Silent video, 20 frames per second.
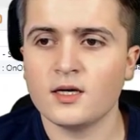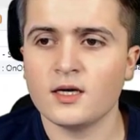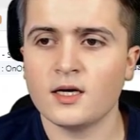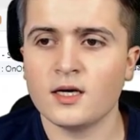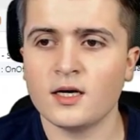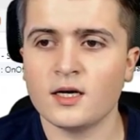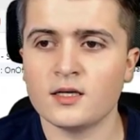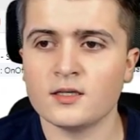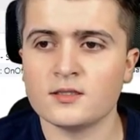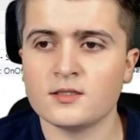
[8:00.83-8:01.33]

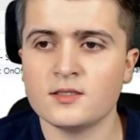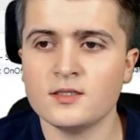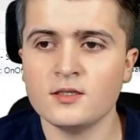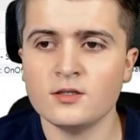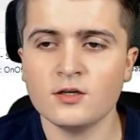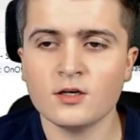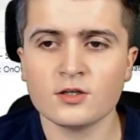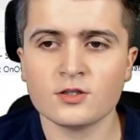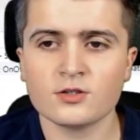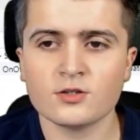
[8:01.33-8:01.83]
and
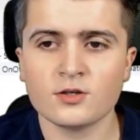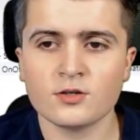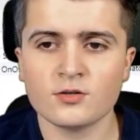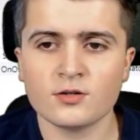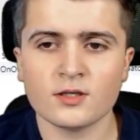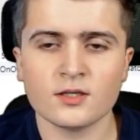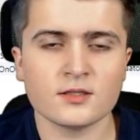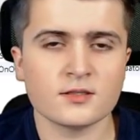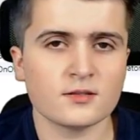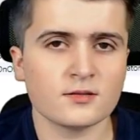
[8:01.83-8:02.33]
scene
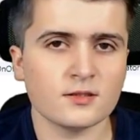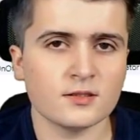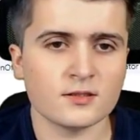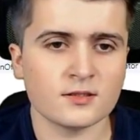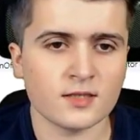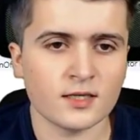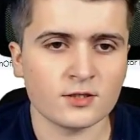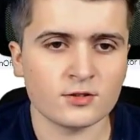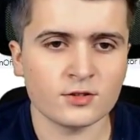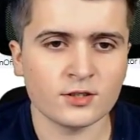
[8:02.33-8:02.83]
controllers,
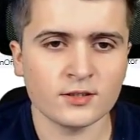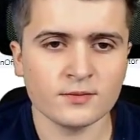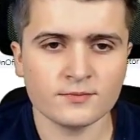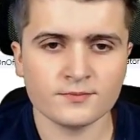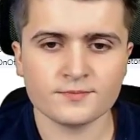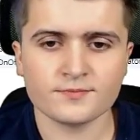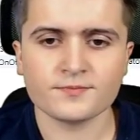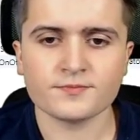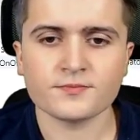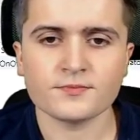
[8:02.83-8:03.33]

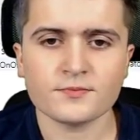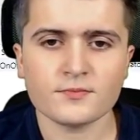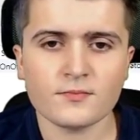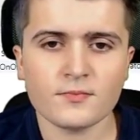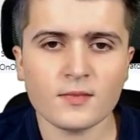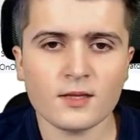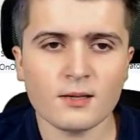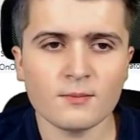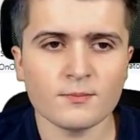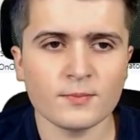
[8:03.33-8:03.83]
etc.
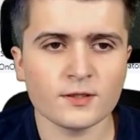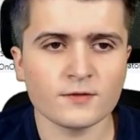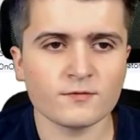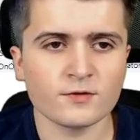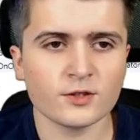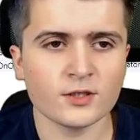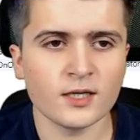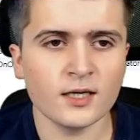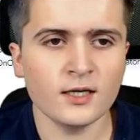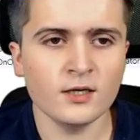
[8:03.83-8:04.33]
But
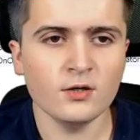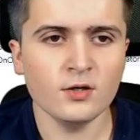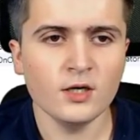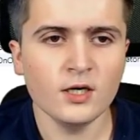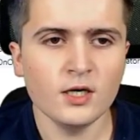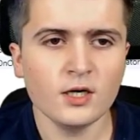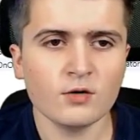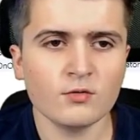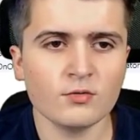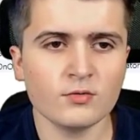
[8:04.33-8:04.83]
for
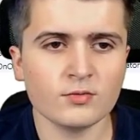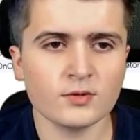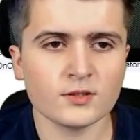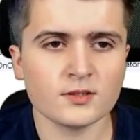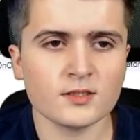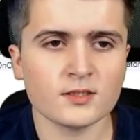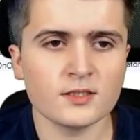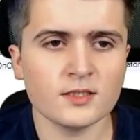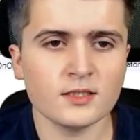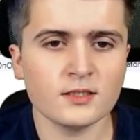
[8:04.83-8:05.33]
now we
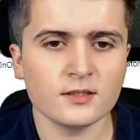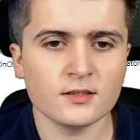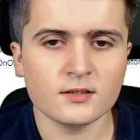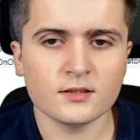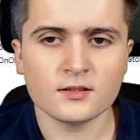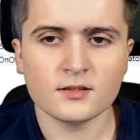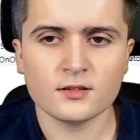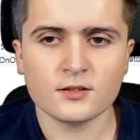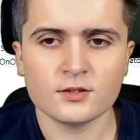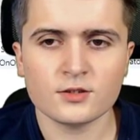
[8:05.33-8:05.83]
will stick
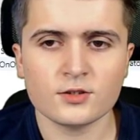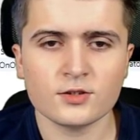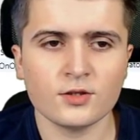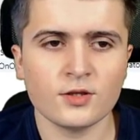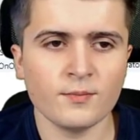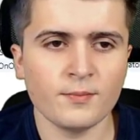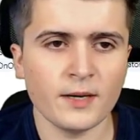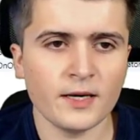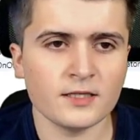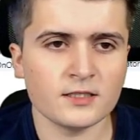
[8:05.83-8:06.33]
to
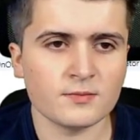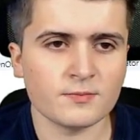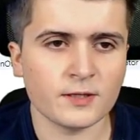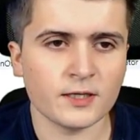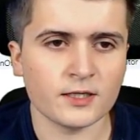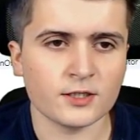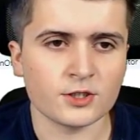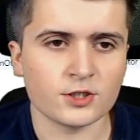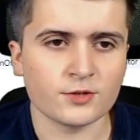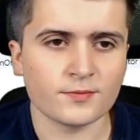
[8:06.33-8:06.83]
the base
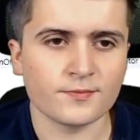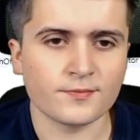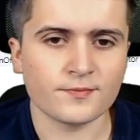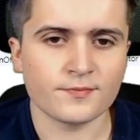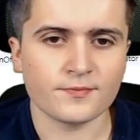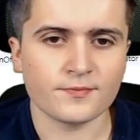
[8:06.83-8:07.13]
page.